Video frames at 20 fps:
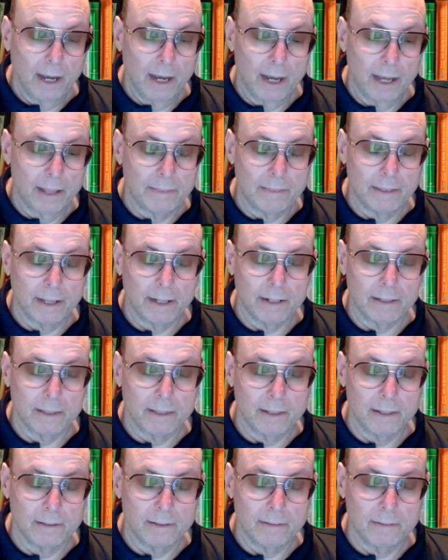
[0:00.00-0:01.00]
I think
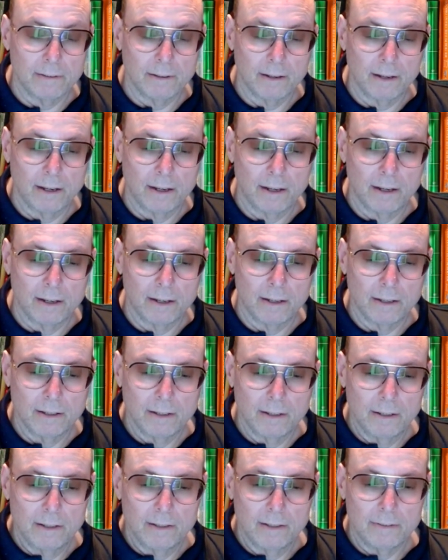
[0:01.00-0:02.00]
that
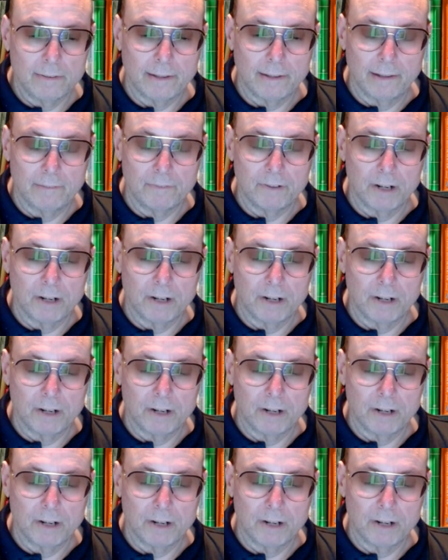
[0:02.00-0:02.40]
Steve